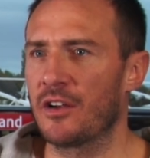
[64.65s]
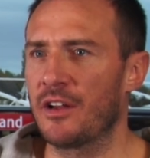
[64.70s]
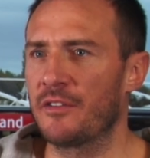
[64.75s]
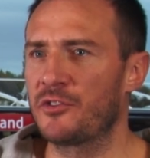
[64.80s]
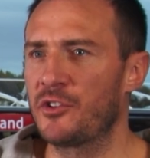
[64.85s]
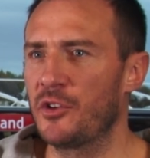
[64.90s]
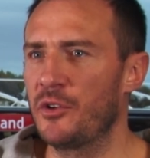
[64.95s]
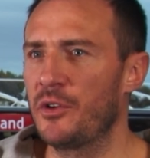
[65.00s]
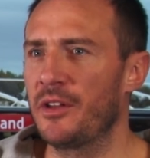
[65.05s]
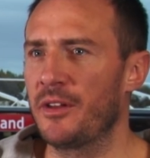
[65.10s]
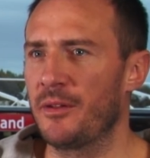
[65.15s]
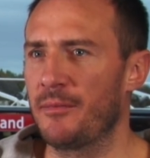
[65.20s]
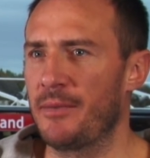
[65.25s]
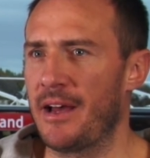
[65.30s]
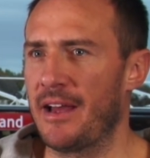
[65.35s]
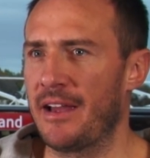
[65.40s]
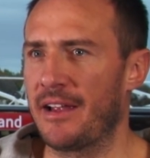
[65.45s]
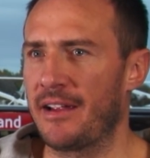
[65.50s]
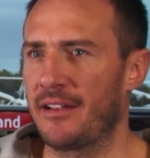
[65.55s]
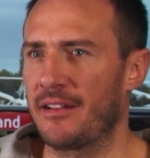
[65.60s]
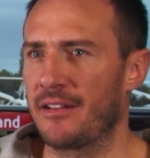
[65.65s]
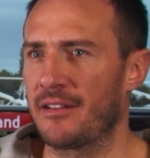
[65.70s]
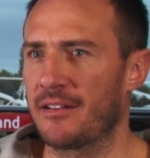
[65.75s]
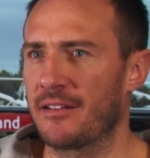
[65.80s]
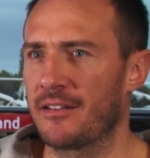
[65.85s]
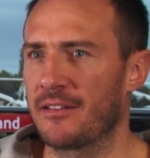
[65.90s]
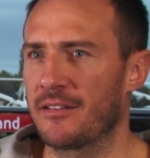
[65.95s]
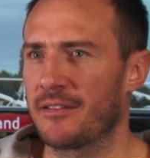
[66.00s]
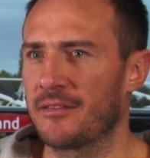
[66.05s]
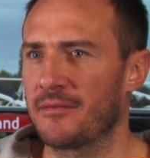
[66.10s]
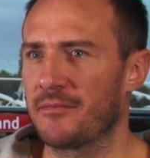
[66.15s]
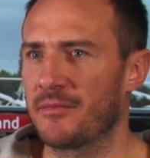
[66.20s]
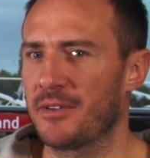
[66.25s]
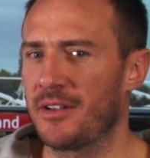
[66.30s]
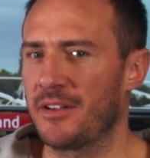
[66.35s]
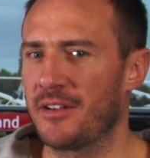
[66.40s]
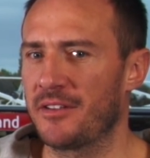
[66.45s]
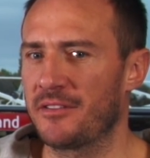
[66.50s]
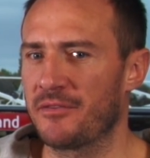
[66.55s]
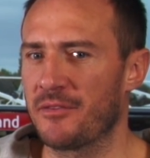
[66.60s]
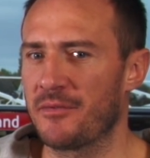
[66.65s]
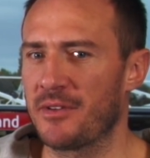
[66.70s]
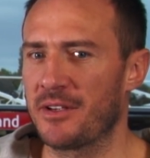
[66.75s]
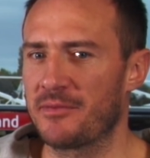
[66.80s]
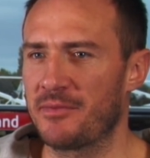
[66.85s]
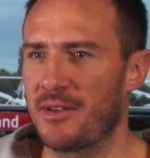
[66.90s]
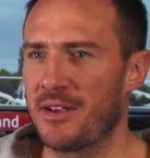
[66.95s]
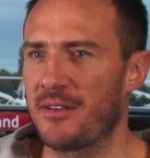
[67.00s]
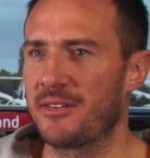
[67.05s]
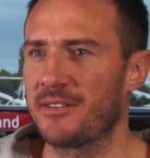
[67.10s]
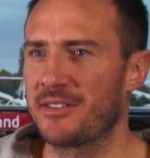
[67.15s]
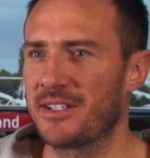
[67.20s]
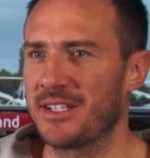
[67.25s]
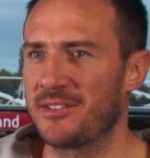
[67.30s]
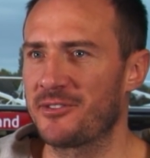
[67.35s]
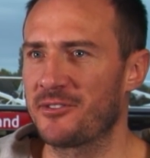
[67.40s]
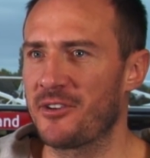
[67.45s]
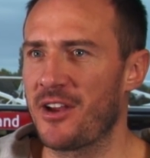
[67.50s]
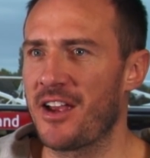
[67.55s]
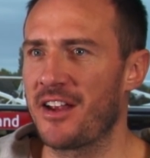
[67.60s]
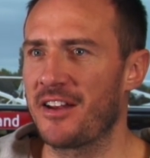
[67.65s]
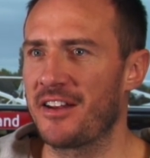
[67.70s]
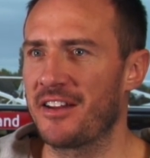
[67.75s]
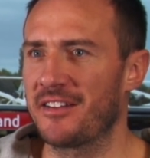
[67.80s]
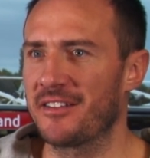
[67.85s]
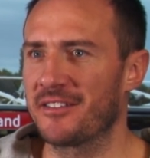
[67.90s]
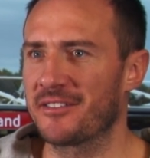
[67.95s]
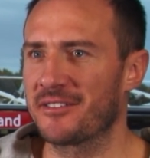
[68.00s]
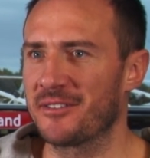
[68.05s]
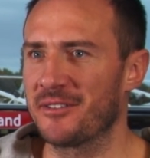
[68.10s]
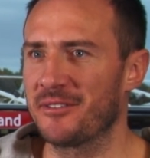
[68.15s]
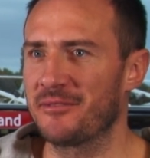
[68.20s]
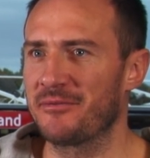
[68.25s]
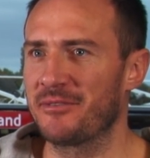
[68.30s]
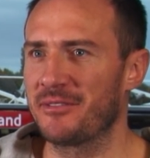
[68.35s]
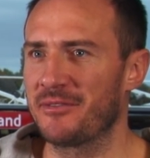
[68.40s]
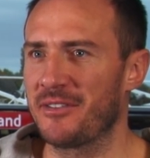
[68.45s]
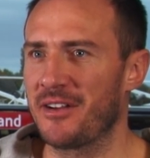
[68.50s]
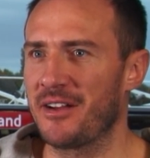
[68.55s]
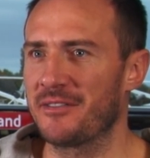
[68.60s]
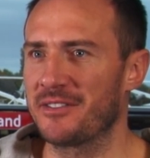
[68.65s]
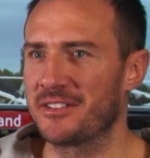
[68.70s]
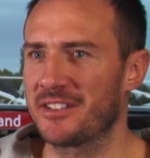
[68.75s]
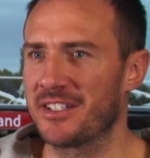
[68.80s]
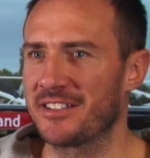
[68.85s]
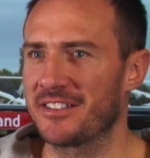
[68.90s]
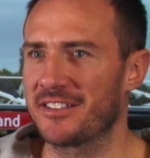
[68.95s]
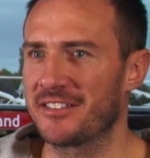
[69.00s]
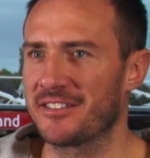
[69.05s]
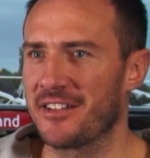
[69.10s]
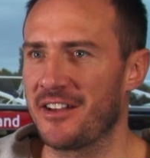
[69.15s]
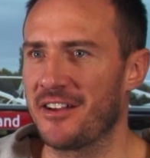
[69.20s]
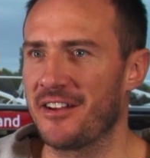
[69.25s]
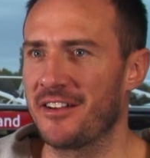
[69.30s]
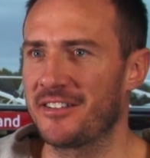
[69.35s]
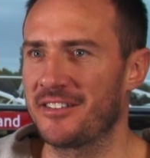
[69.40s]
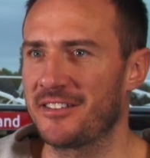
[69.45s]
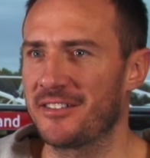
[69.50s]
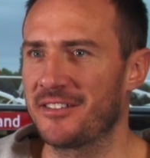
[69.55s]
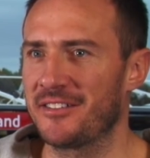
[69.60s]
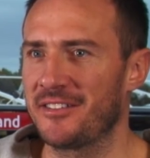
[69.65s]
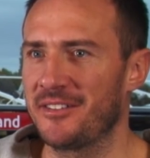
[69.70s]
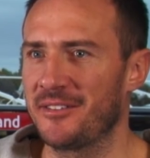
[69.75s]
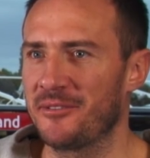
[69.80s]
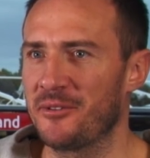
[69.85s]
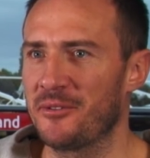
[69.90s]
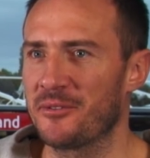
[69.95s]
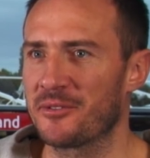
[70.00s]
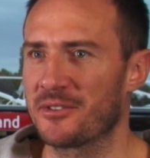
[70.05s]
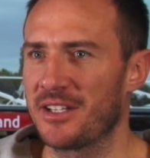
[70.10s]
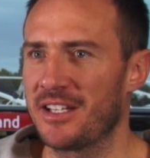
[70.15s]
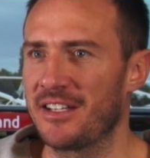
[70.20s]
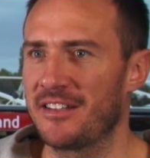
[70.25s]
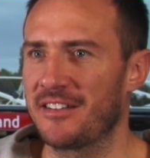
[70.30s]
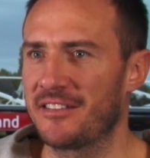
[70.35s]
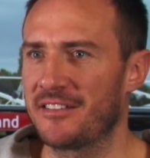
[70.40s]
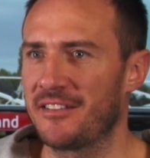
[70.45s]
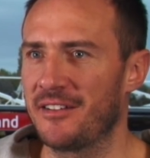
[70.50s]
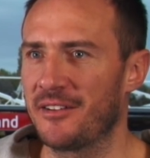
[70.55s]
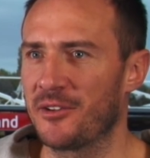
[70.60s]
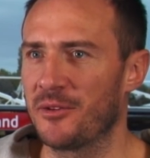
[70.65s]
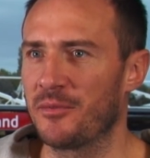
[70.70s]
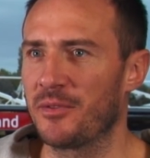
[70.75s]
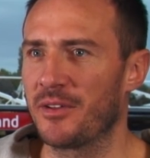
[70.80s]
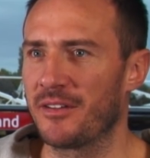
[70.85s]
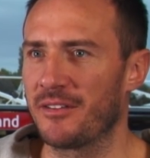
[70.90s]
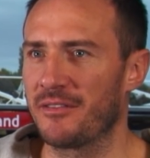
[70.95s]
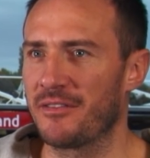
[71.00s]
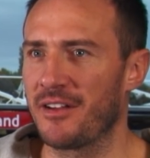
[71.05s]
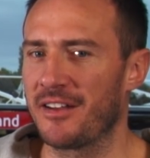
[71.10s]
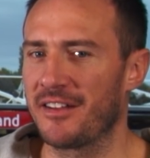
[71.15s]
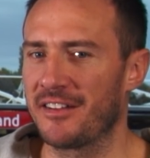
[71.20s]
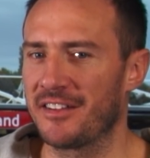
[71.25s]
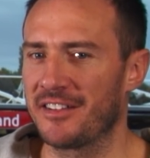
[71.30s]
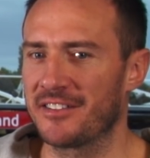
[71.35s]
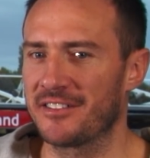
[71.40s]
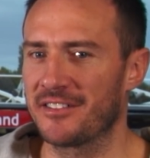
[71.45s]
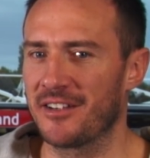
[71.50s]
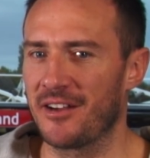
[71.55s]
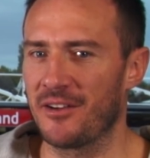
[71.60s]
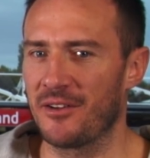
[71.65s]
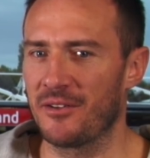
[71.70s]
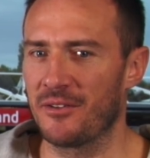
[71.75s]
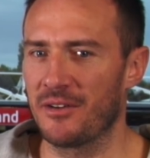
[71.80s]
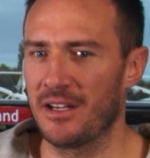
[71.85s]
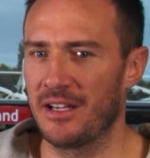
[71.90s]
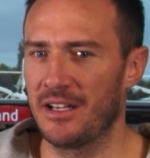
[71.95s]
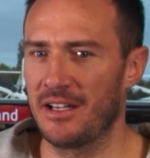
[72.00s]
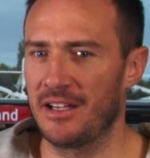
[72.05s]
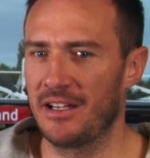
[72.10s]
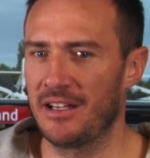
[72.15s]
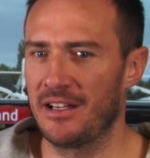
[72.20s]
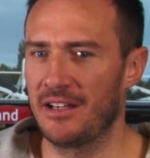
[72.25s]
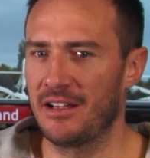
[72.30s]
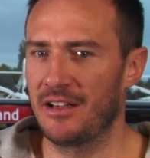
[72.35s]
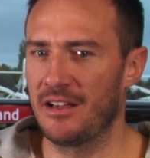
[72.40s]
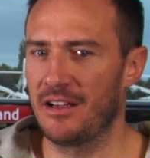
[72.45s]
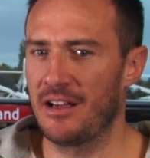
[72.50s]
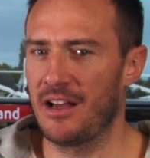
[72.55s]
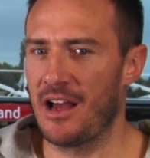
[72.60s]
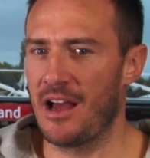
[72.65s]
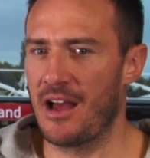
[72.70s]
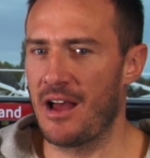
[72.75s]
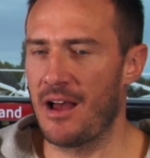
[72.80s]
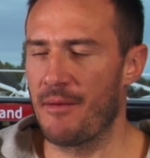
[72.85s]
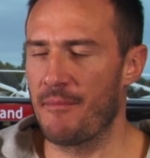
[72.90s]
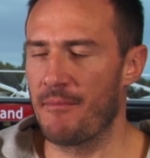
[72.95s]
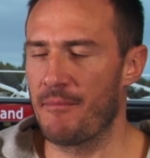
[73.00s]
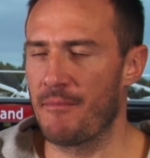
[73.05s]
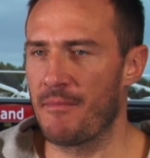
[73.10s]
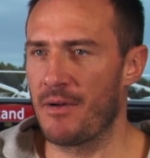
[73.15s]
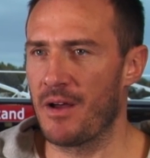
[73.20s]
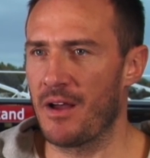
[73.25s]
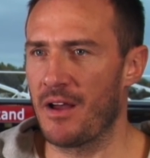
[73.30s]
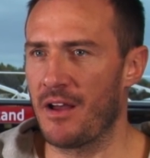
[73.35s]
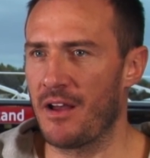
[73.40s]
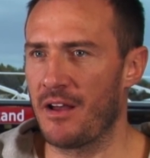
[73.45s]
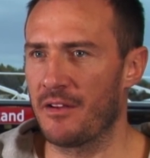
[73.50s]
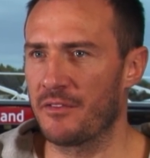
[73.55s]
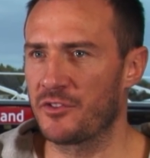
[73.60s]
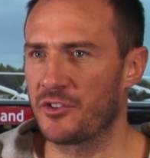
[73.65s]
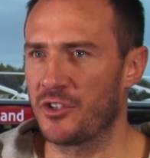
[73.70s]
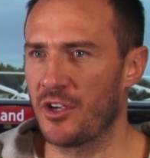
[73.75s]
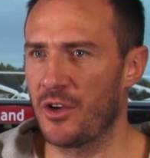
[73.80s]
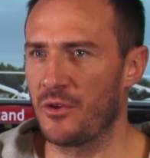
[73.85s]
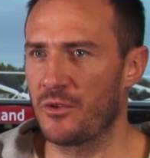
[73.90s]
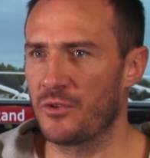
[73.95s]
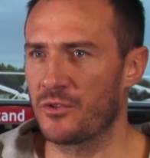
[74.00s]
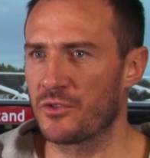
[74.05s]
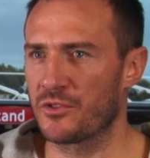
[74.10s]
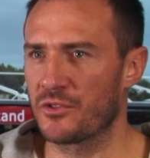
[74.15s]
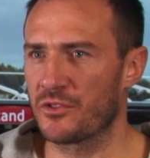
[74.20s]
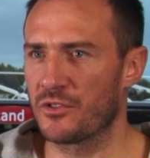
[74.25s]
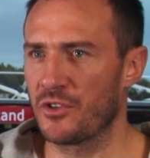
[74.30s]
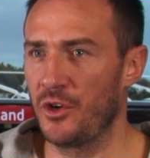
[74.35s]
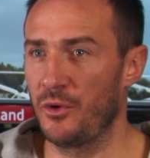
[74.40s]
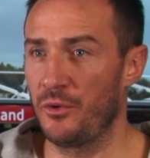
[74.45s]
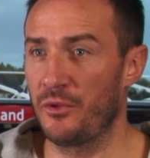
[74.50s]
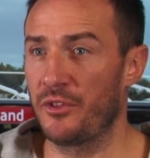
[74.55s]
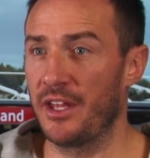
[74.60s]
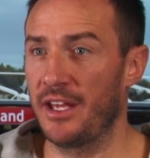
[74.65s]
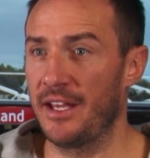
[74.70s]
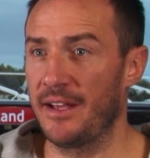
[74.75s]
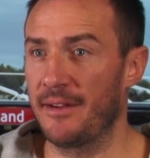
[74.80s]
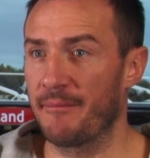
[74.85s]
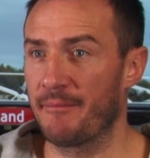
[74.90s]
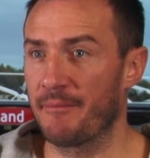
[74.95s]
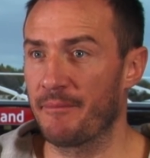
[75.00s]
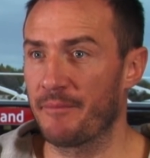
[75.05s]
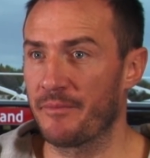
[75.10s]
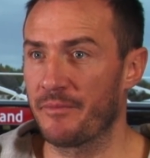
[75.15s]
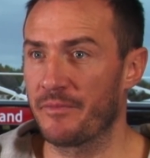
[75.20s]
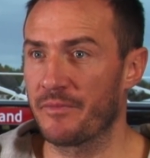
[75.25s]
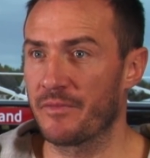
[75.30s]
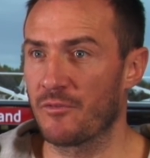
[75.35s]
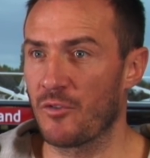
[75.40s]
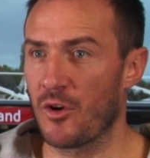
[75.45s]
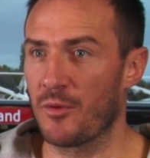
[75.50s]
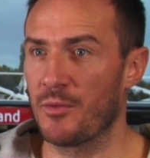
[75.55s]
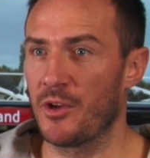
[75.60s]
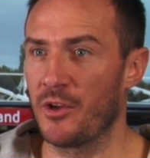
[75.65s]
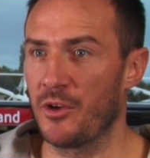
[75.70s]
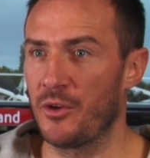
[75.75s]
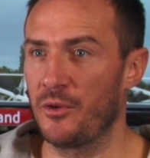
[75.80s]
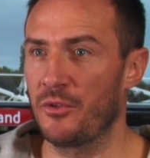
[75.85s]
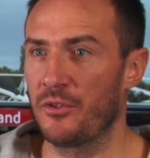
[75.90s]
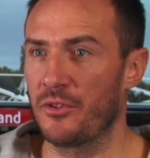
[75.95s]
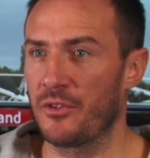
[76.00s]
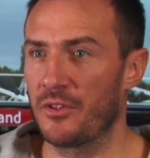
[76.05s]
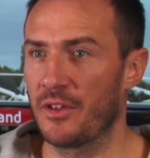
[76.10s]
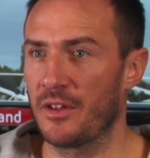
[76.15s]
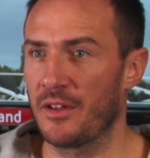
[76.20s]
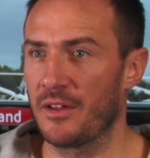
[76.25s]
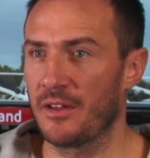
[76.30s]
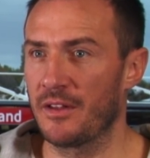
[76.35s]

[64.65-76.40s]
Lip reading: going to have two at the back, because from experience in training and stuff with five and six sides, you always need a couple of defenders, so I've chose Robert Huth,